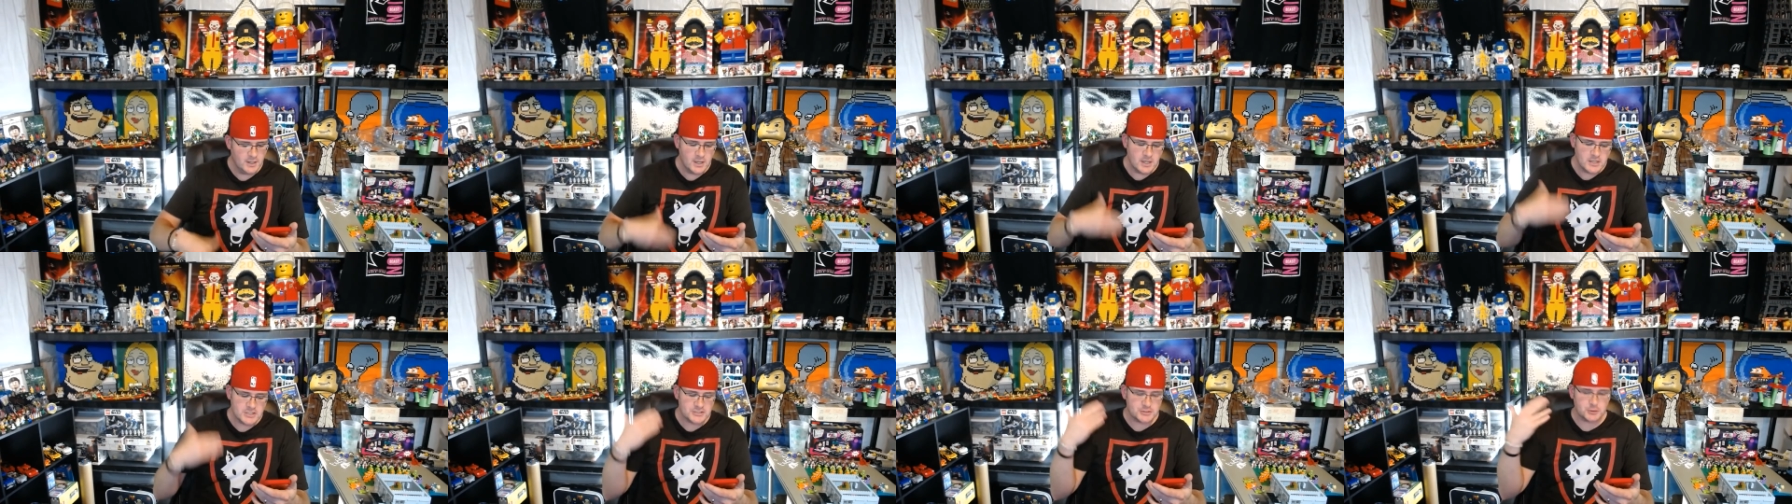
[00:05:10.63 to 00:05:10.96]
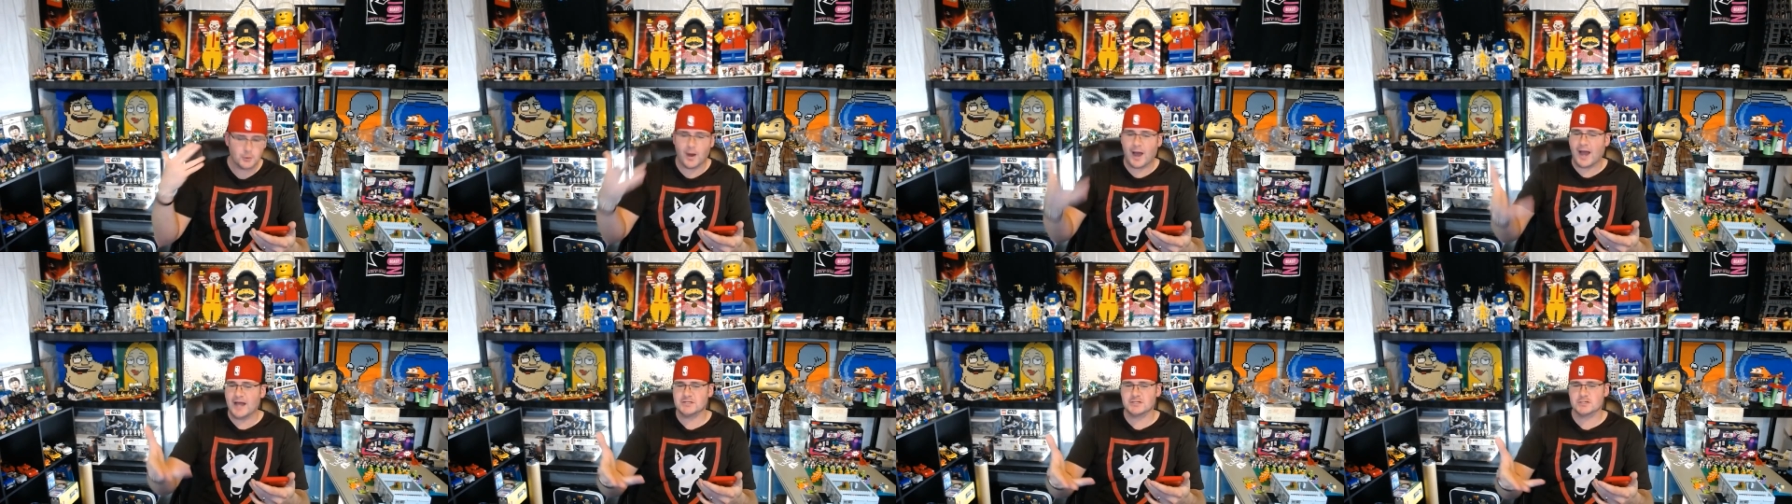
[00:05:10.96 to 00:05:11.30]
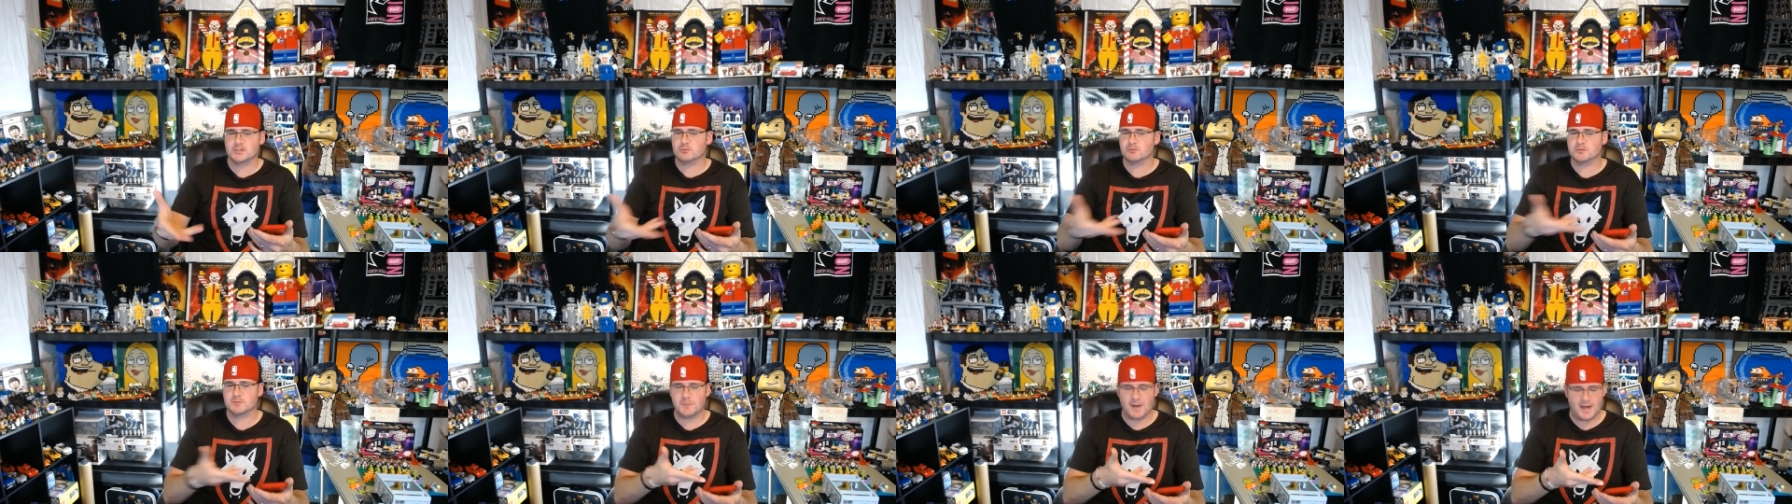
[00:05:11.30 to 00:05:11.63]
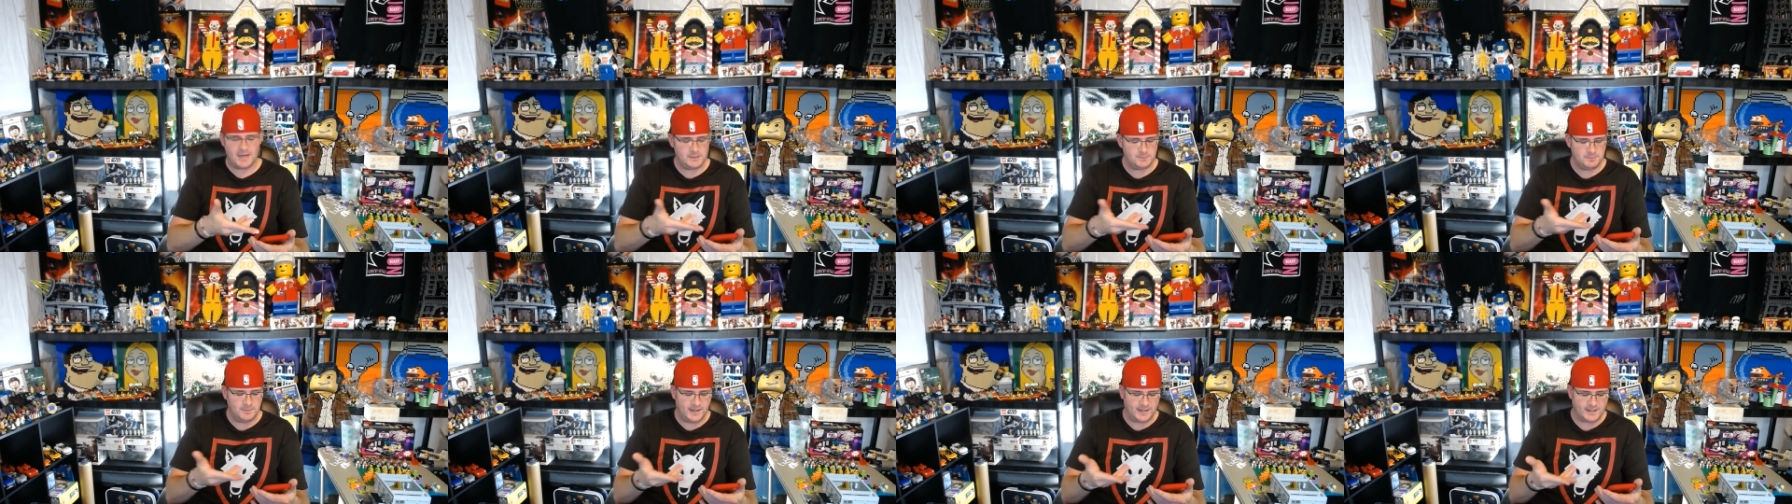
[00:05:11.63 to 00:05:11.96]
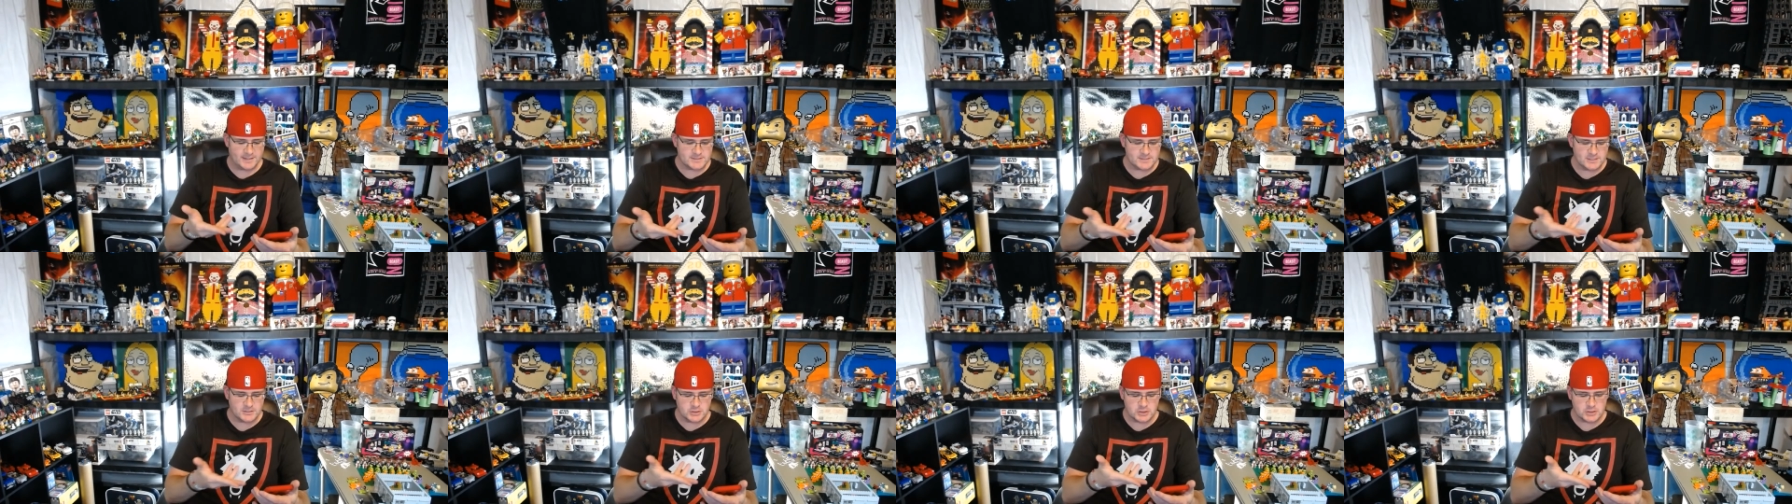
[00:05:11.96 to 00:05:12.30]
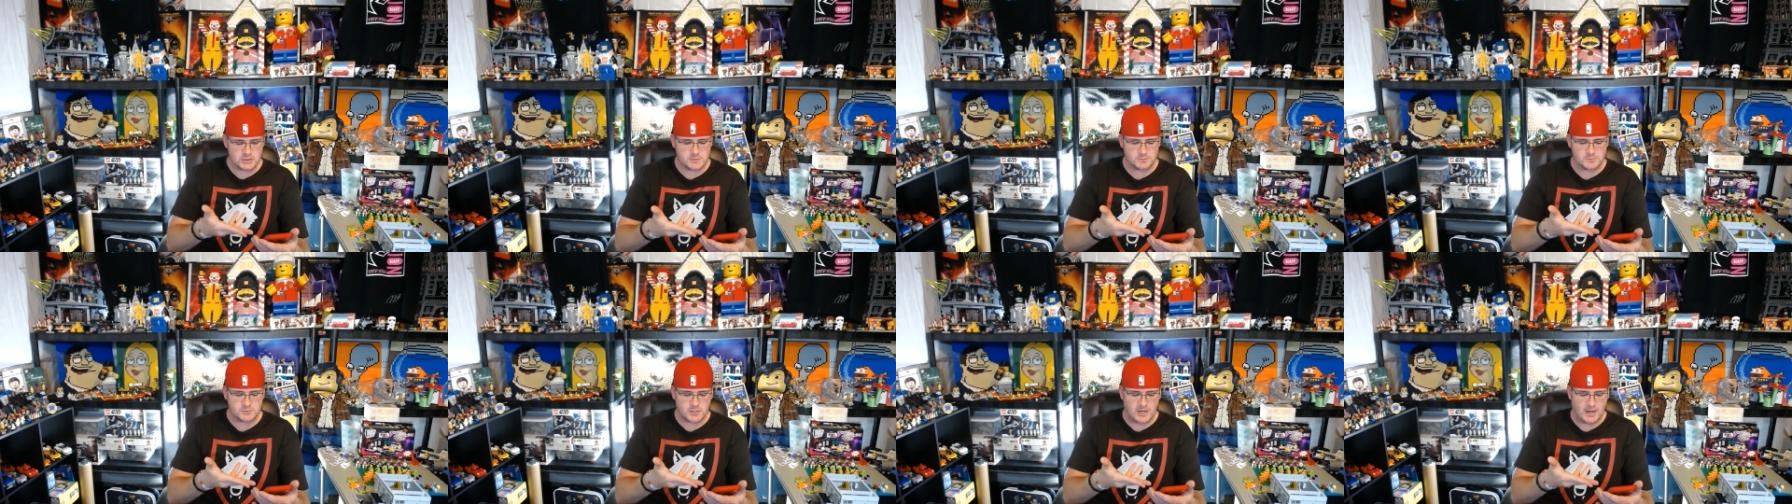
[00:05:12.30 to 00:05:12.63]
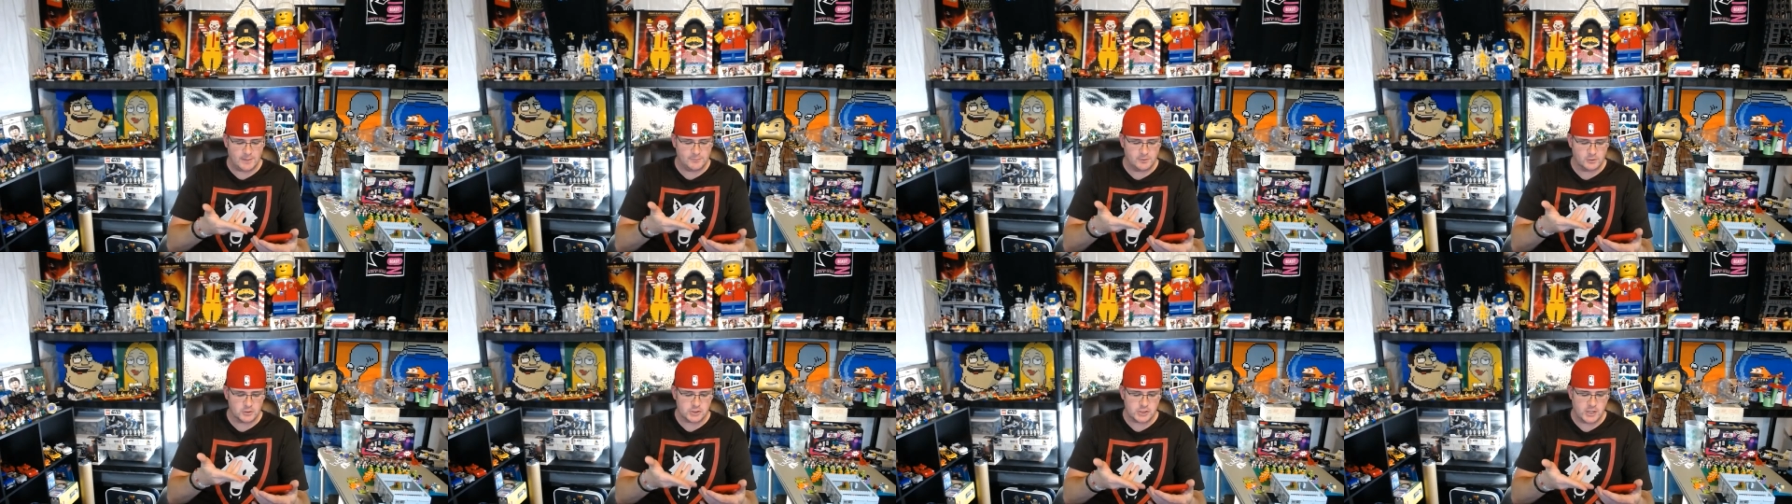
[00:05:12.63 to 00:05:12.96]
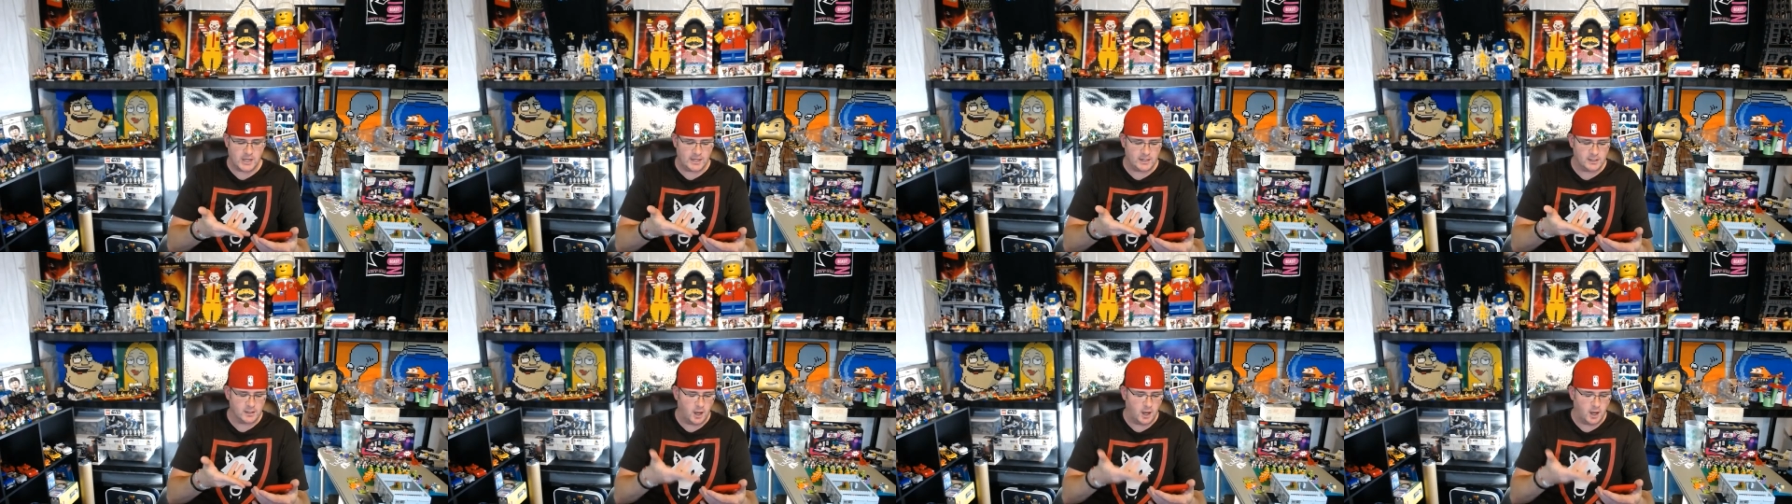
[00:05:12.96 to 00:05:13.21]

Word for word: So I just responded back. I said, just subscribe to your channel.